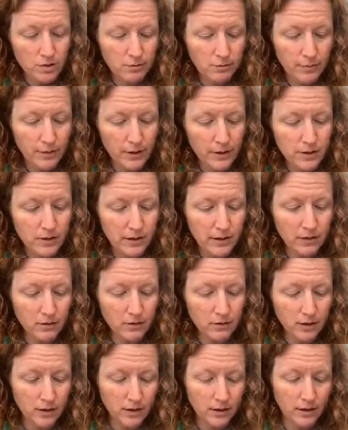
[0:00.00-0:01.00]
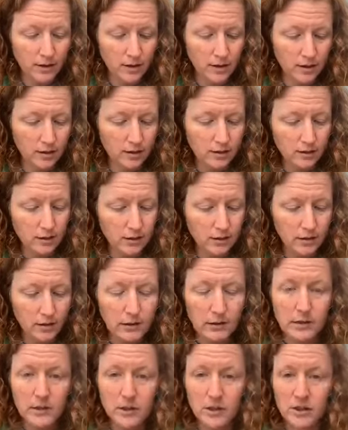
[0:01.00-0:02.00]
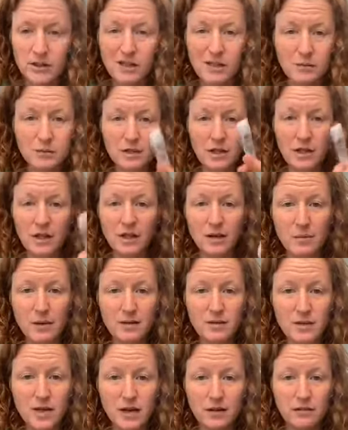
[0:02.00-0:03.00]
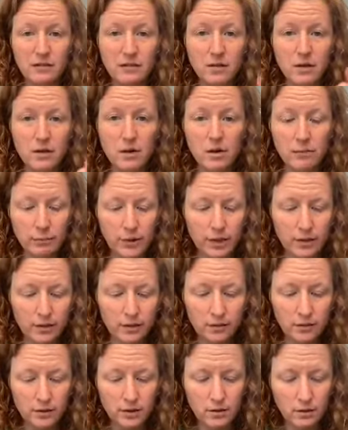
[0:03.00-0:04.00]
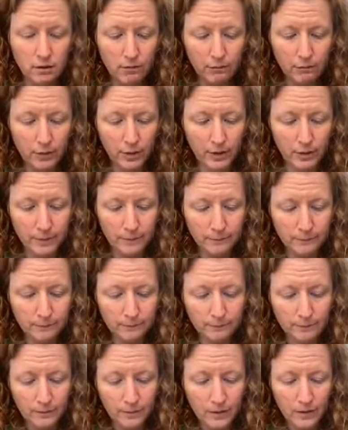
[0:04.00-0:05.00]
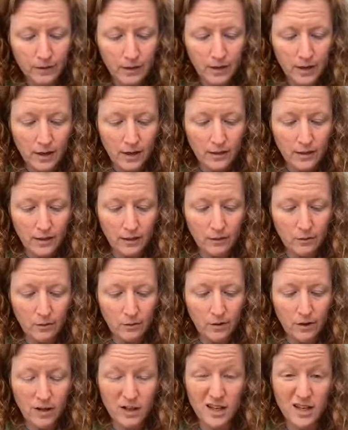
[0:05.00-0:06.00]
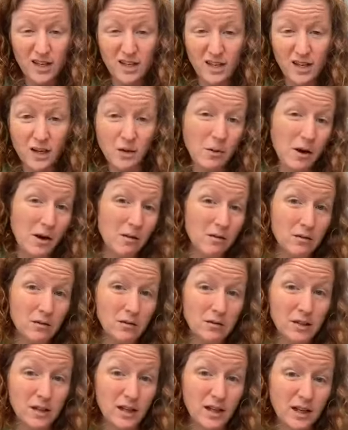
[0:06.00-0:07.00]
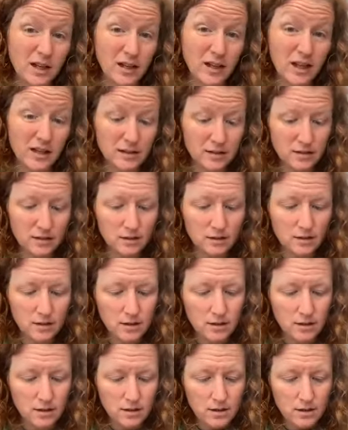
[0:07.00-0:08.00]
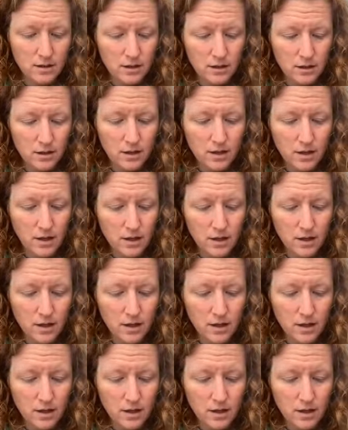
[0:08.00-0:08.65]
Bear Scout, I just keep sending him outside. Go out and play. Go out and play. And then he could go out and collect the